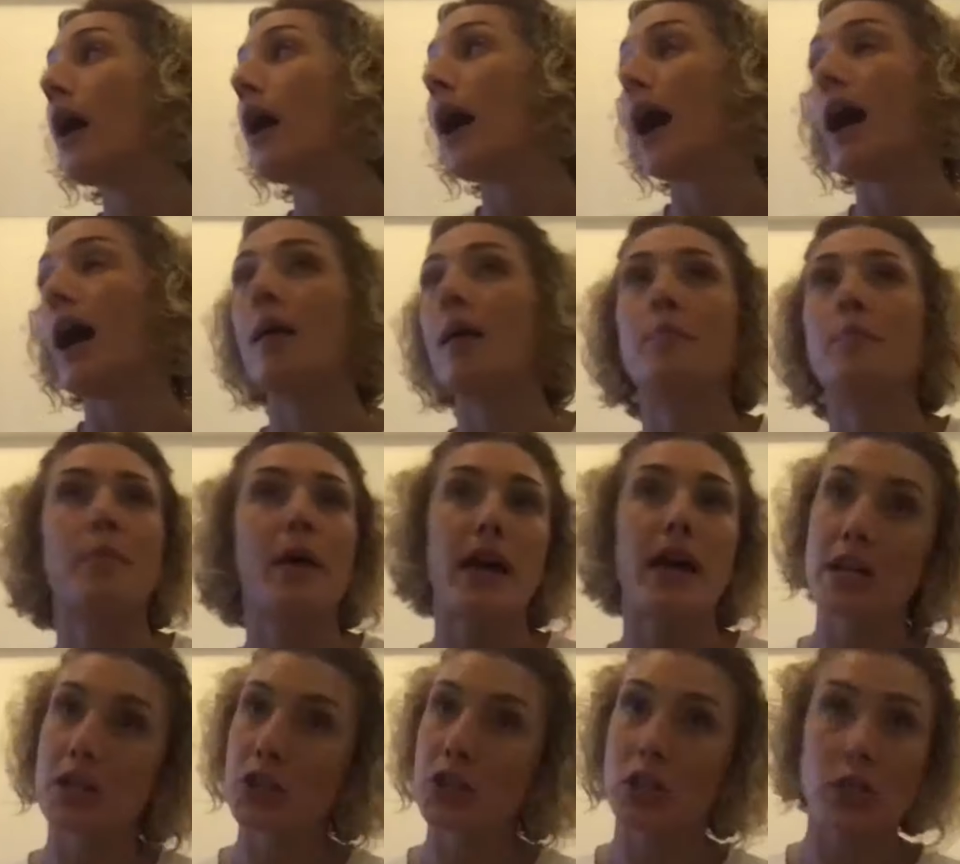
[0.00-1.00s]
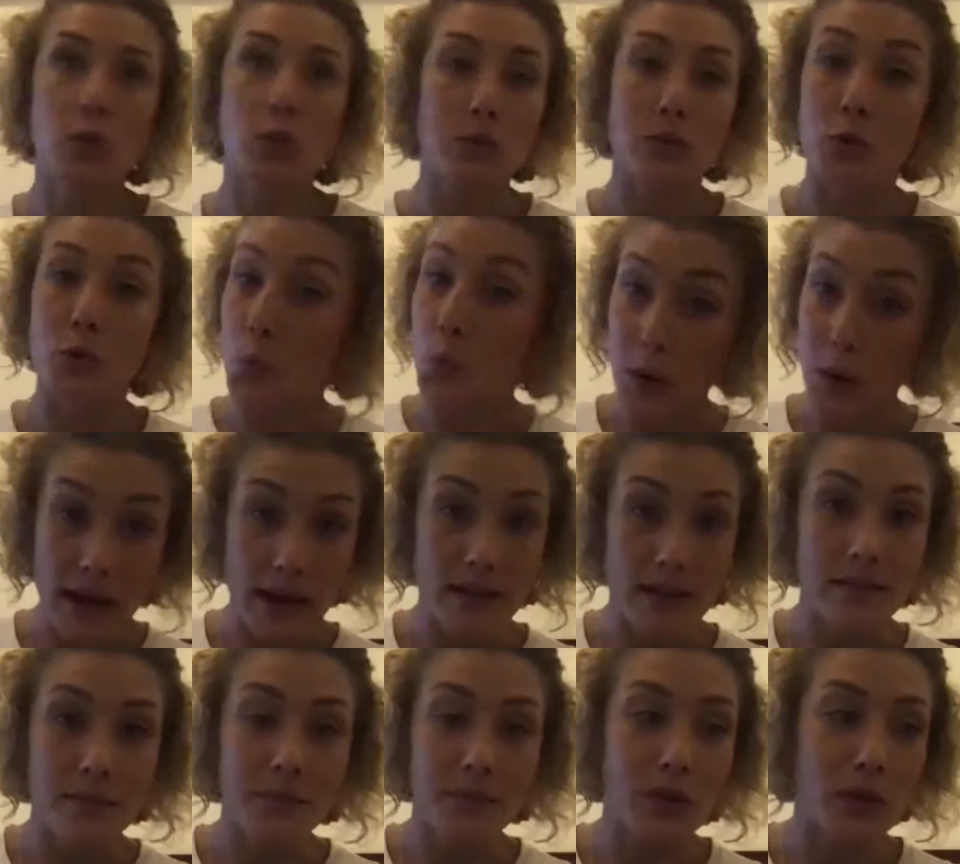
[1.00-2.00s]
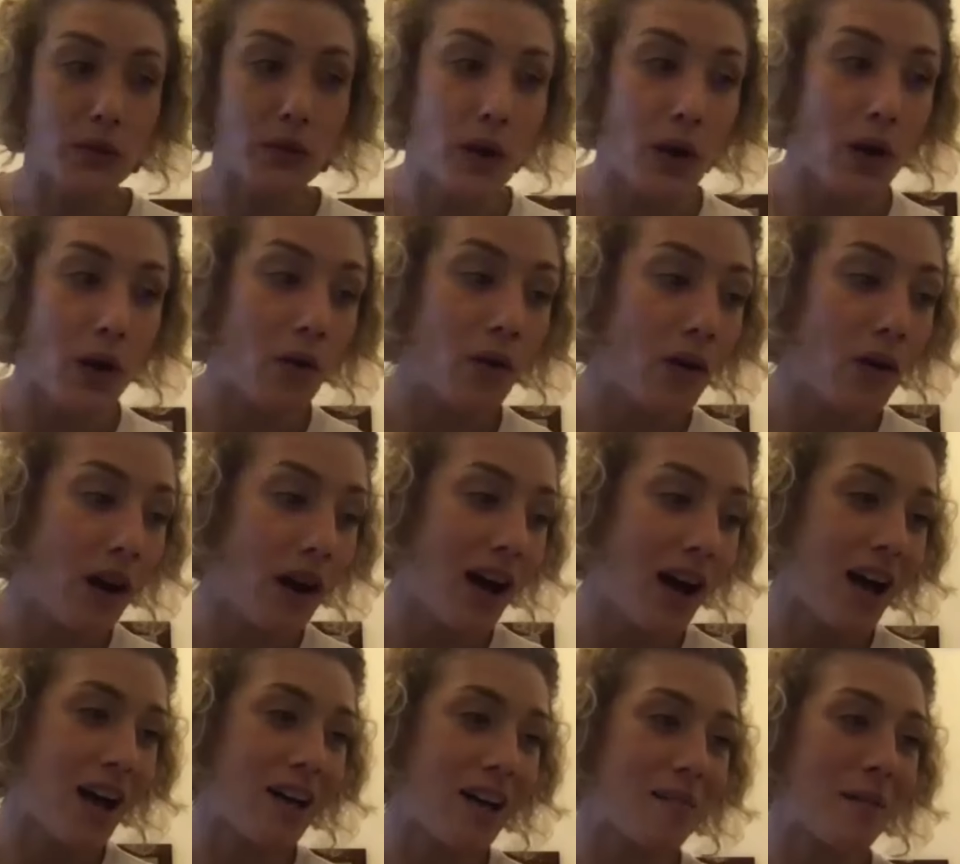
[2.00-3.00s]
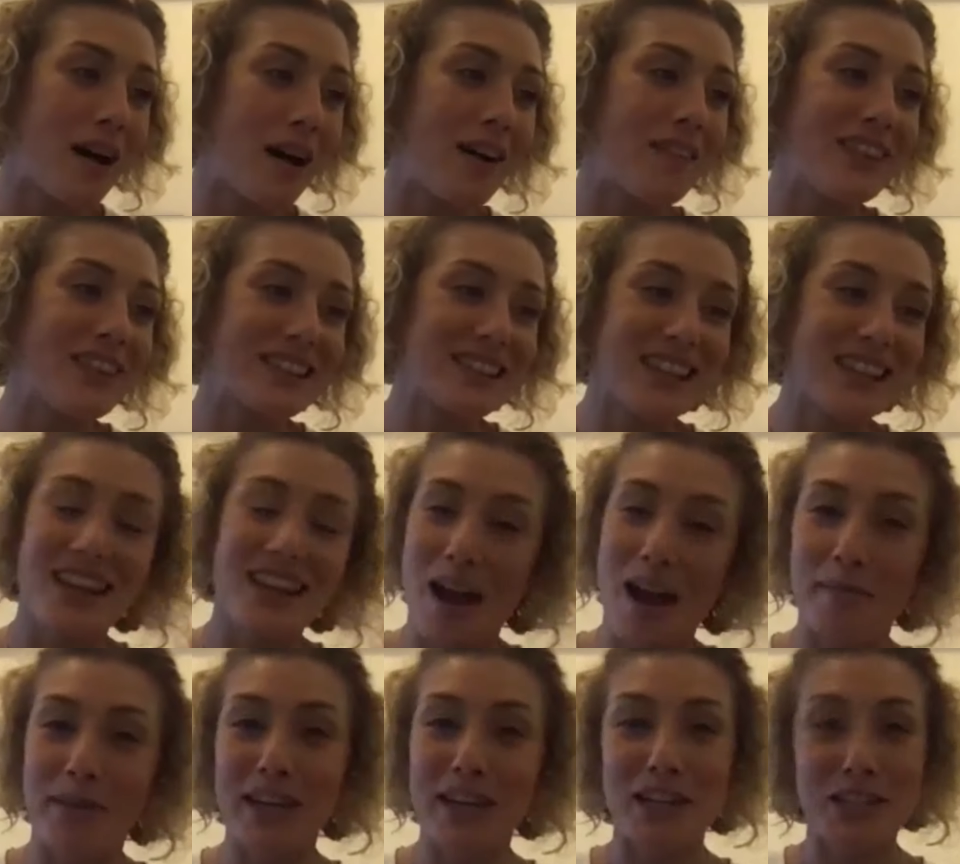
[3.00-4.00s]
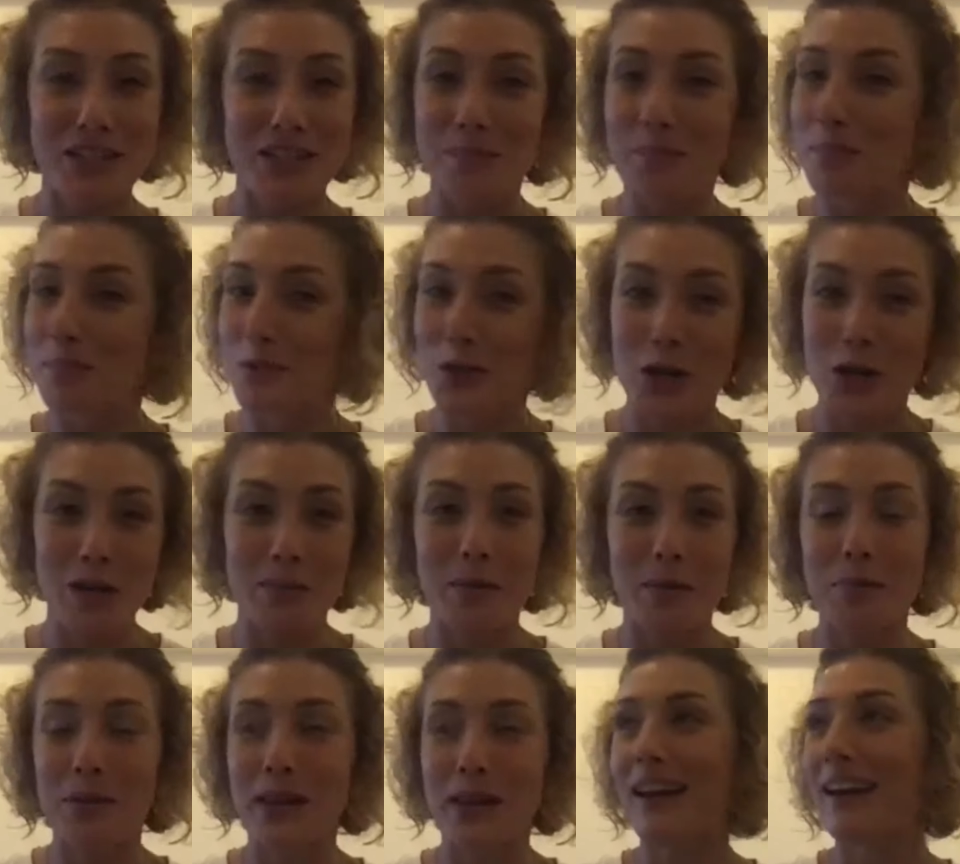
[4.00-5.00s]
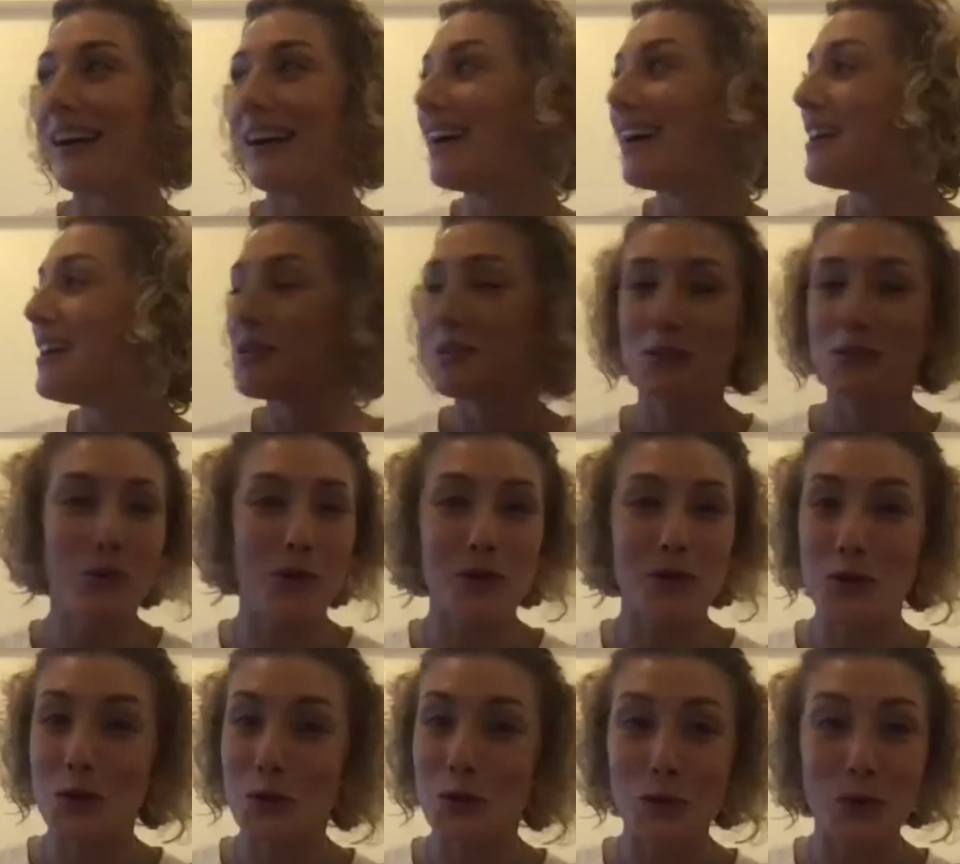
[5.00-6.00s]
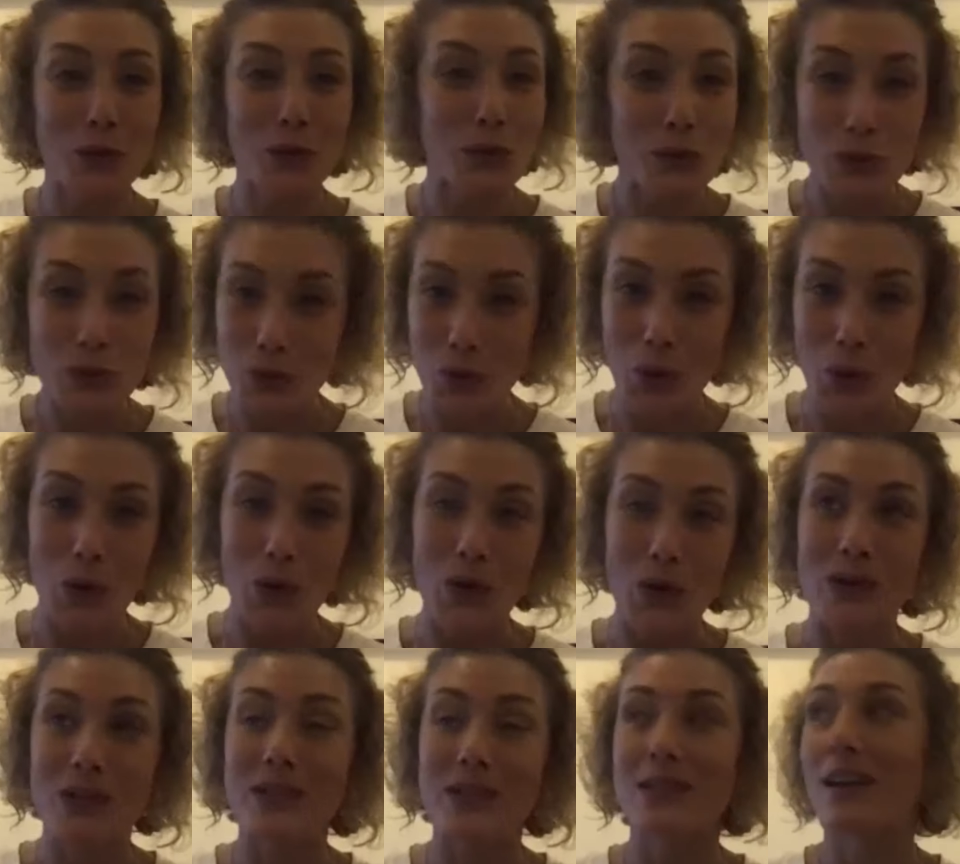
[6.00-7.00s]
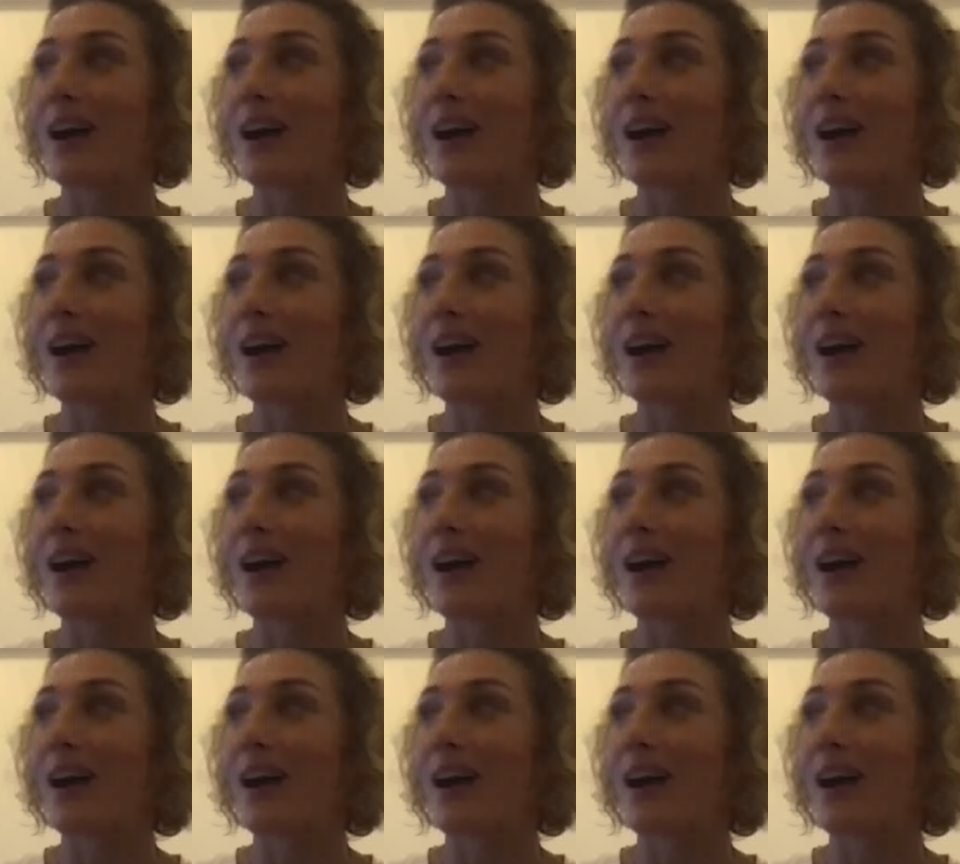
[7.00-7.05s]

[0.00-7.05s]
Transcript: Perisic was great, you know. Obviously, Kramaric, tournament player, scored two huge goals.